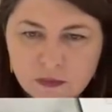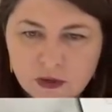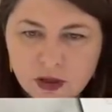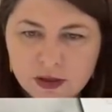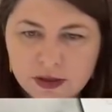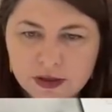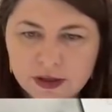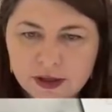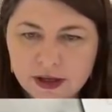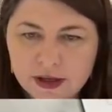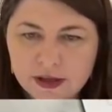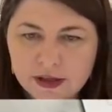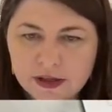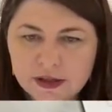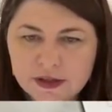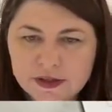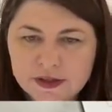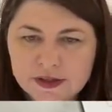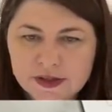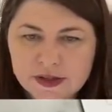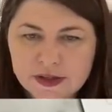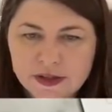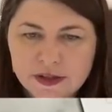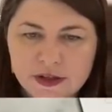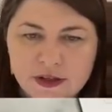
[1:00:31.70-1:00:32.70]
Okay, you can
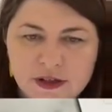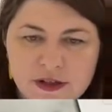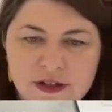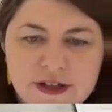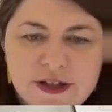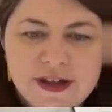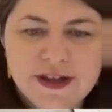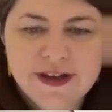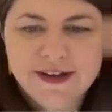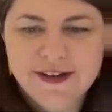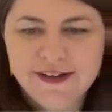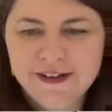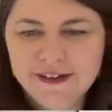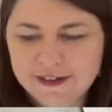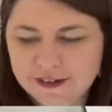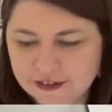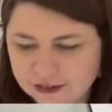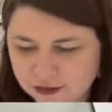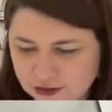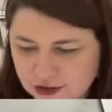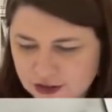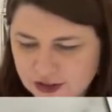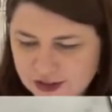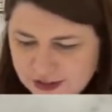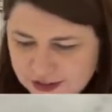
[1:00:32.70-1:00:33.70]
see that okay.
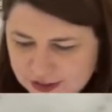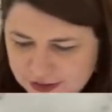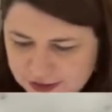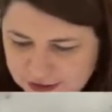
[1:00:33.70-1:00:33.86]
Good.